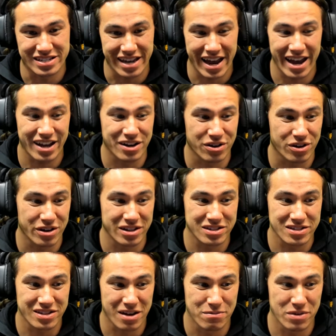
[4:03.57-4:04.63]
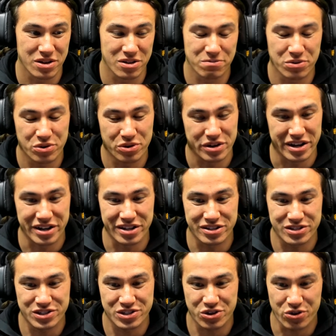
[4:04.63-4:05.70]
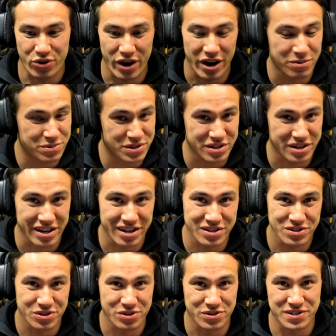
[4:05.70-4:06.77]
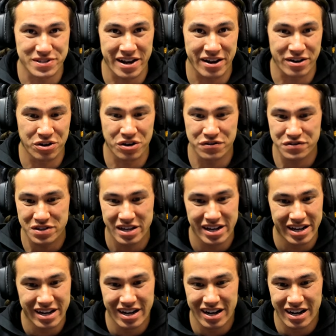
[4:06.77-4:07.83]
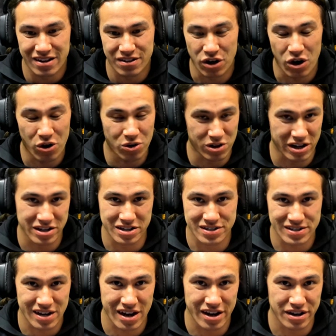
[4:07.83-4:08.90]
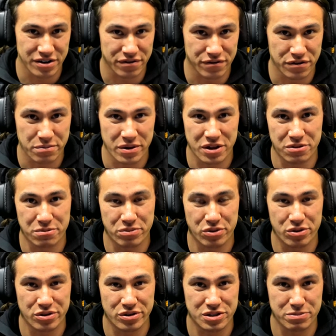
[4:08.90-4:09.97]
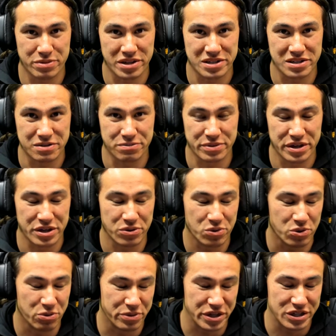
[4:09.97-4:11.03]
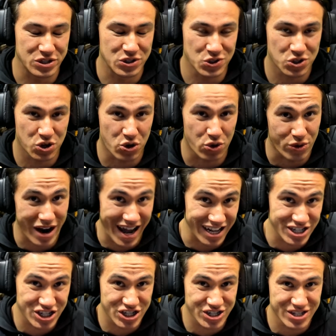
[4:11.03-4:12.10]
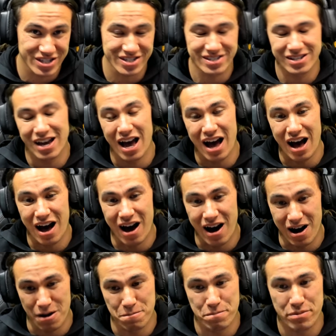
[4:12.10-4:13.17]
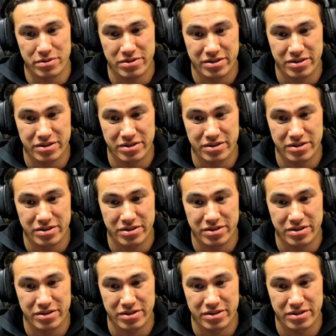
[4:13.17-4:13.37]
his hand against that motherboard and it scrapes against those standoffs, the whole underside of the motherboard's P C B will be scratched up.